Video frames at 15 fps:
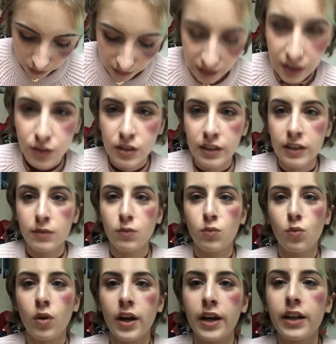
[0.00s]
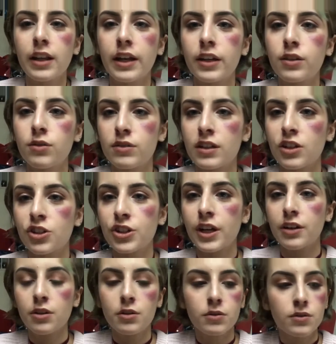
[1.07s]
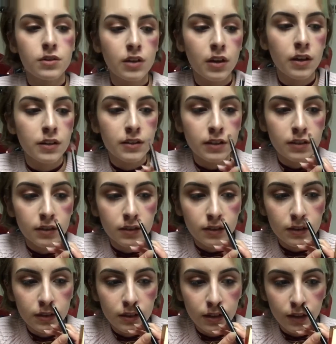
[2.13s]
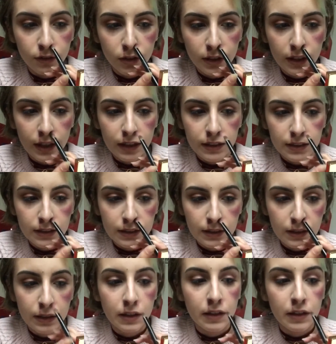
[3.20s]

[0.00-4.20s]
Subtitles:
This is why I like using shadows, because it never gets